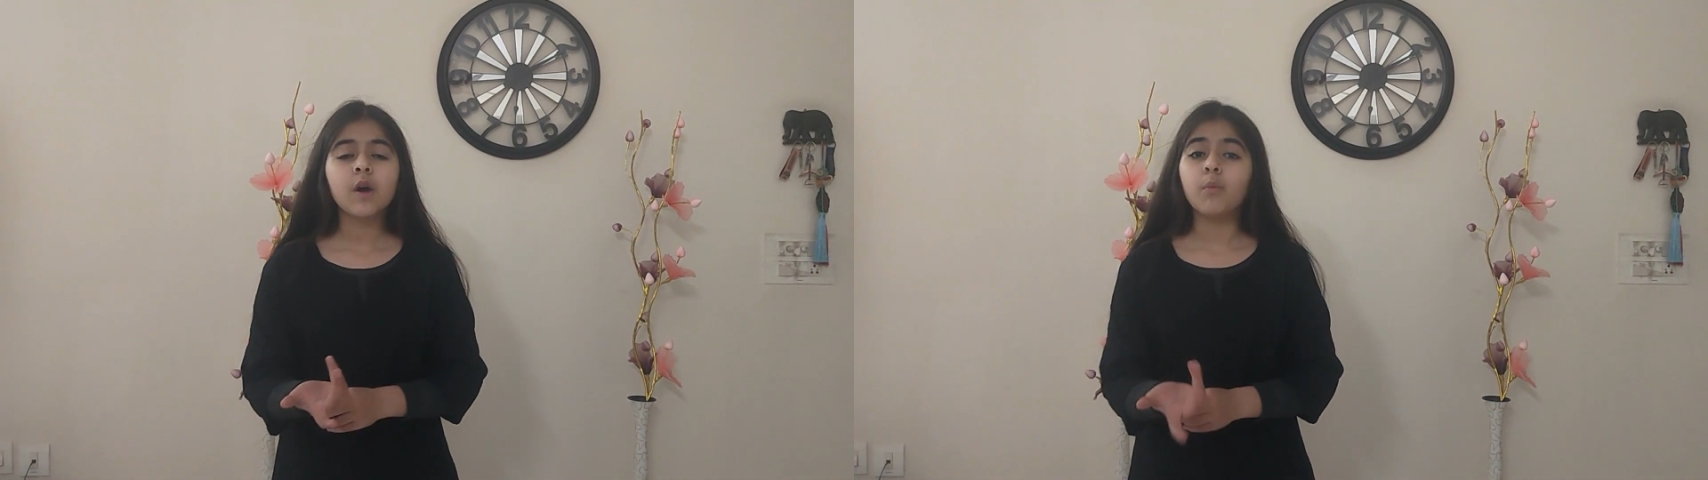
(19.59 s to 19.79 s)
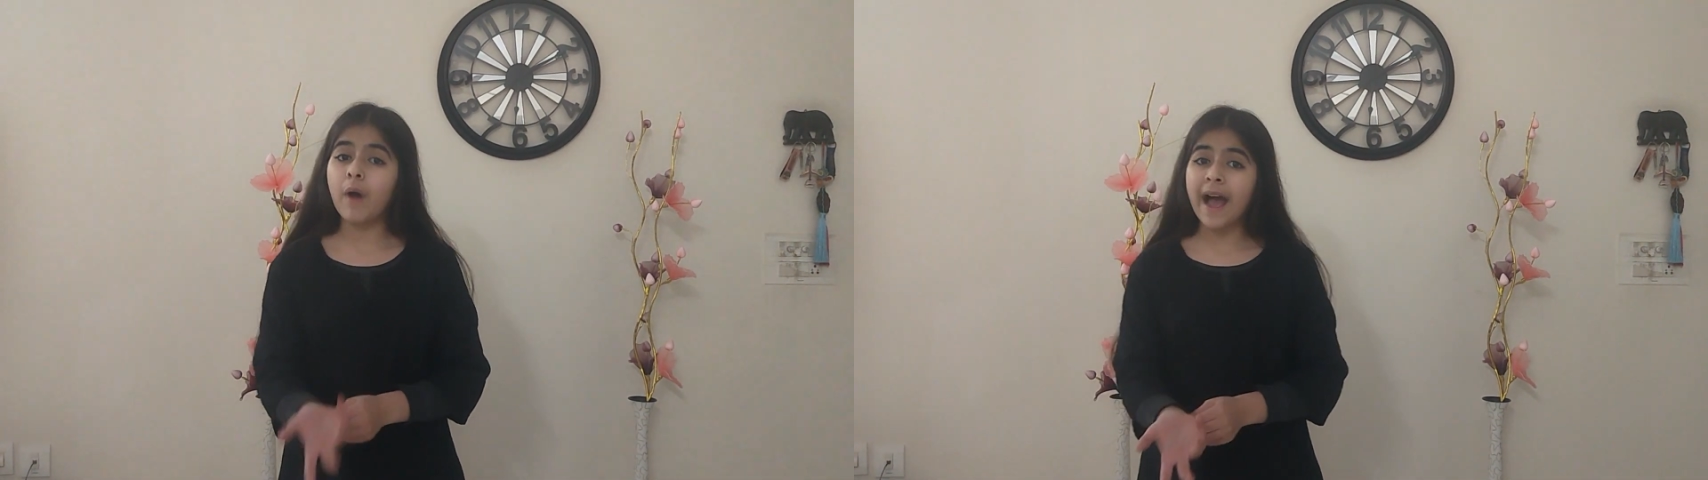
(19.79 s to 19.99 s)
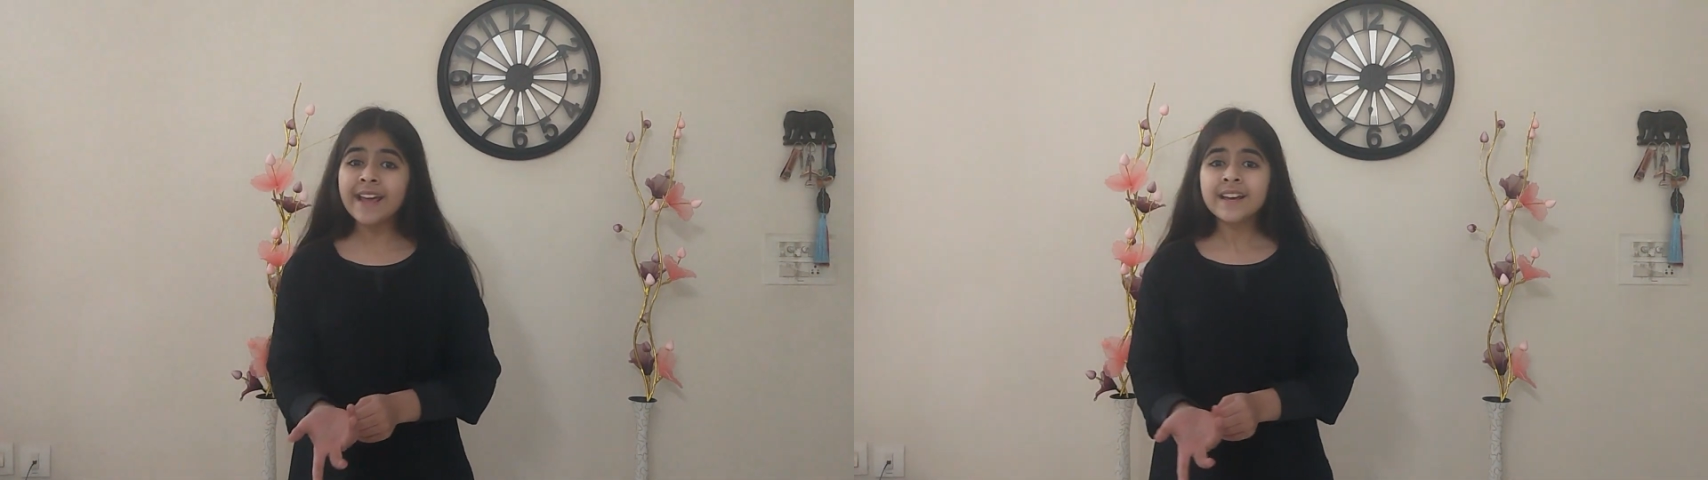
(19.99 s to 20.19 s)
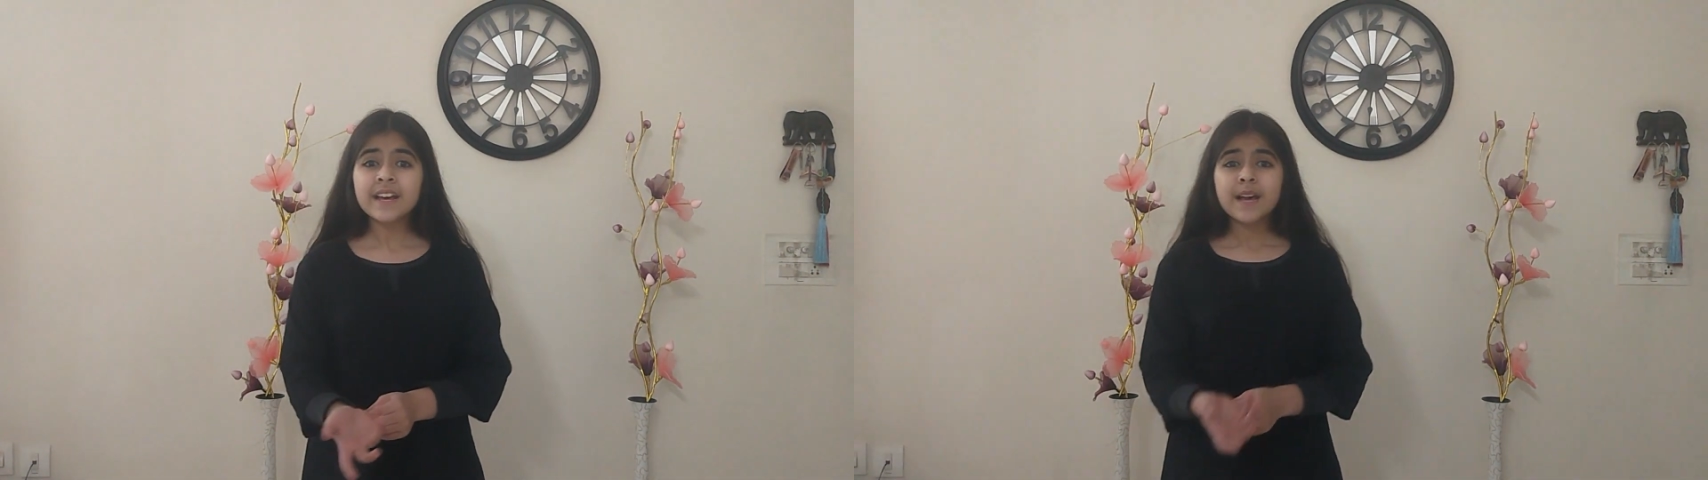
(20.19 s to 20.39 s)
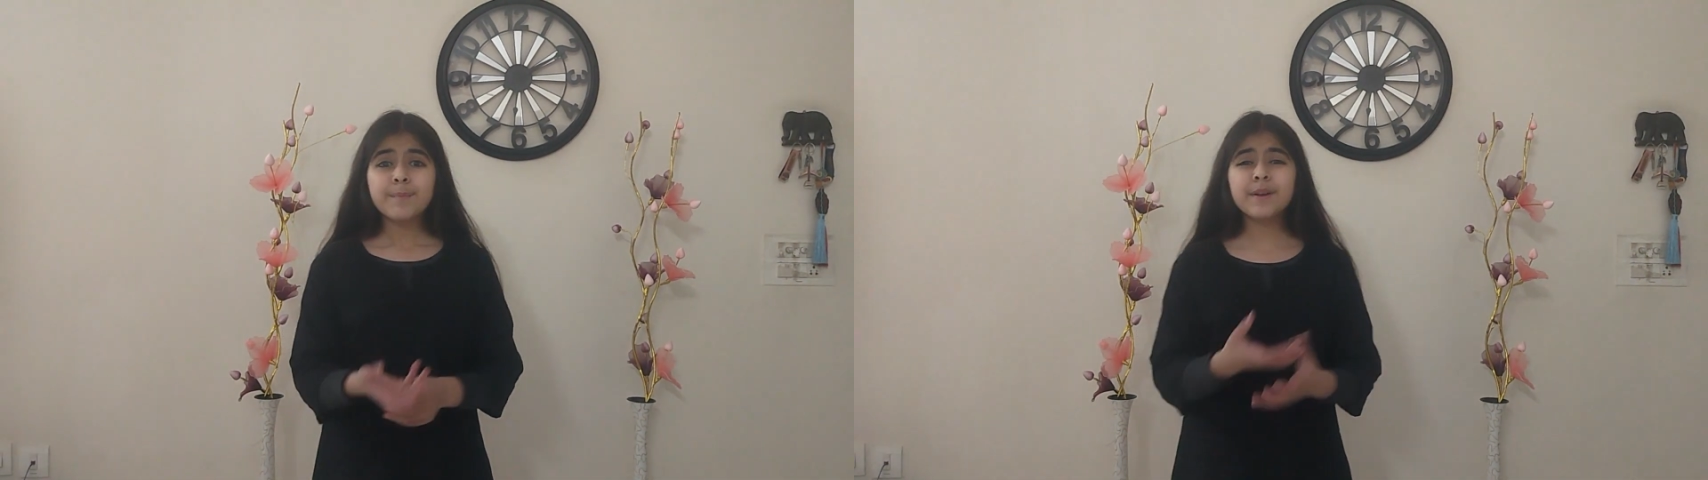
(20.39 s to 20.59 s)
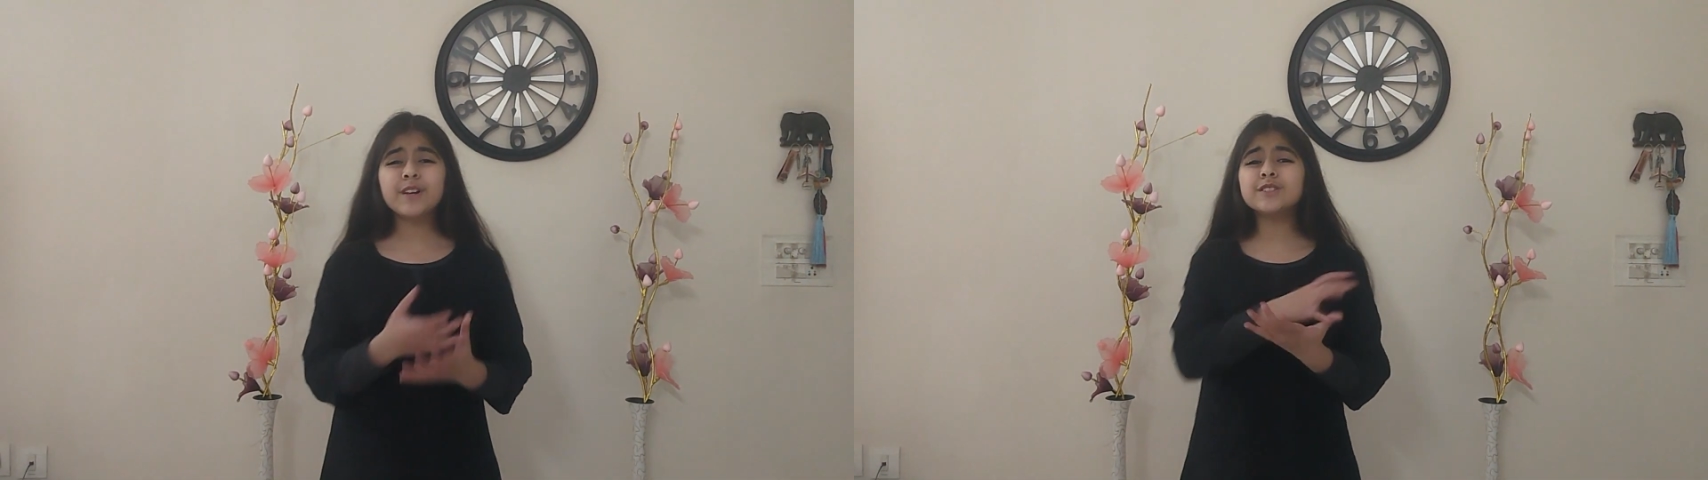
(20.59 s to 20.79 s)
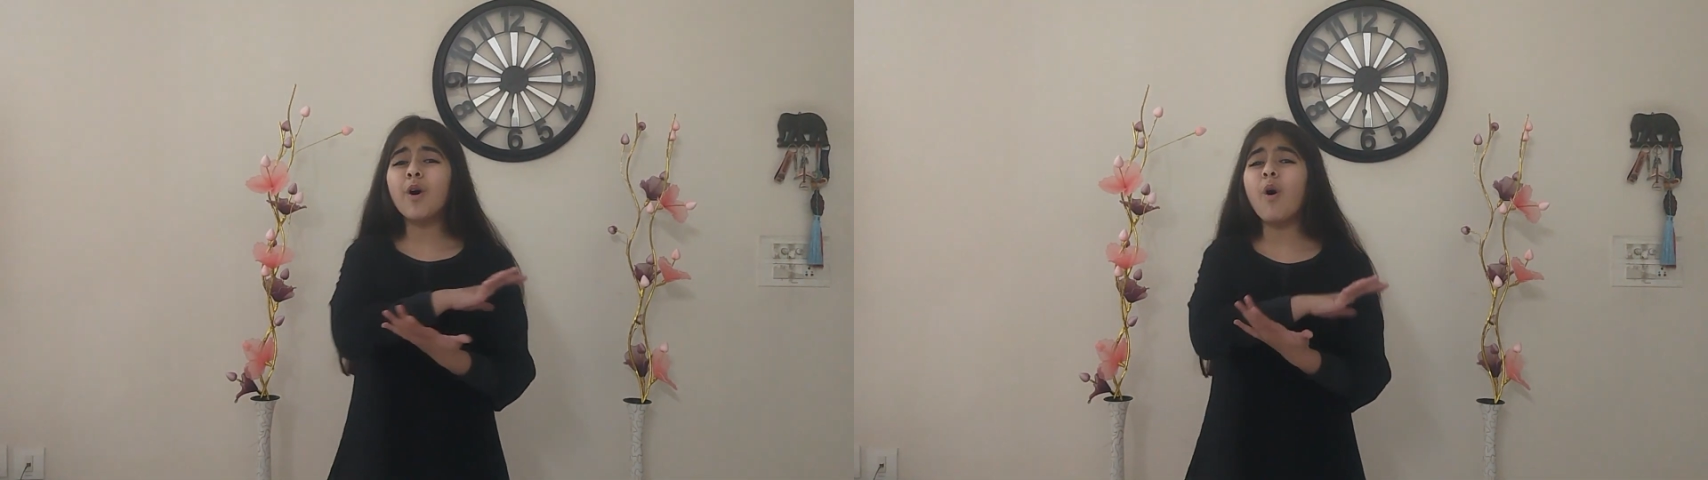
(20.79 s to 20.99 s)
Why? Because